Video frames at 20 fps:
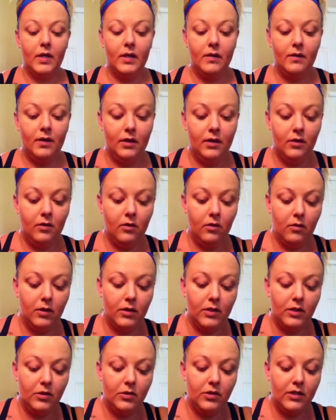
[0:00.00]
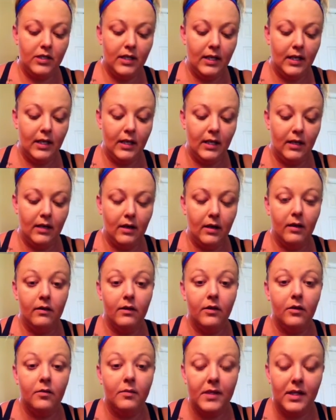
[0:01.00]
And then you're going to take a
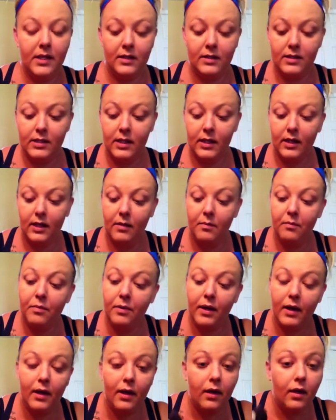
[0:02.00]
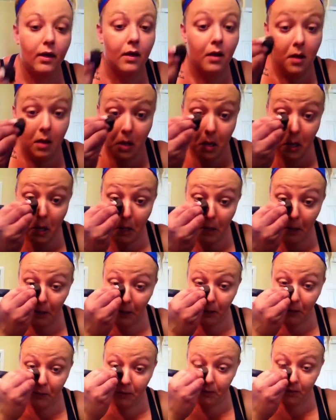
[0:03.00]
little teeny bit, and you're going
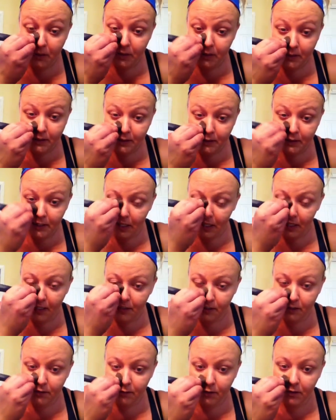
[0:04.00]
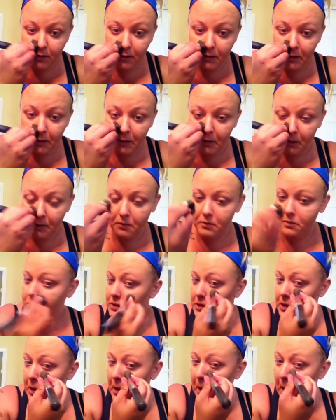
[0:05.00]
to go on the sides of your
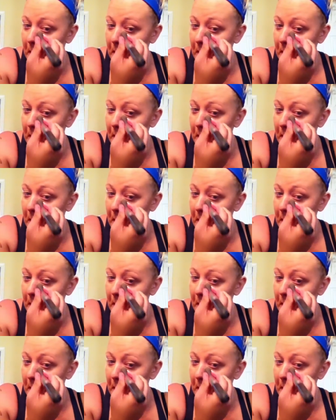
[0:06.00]
nose.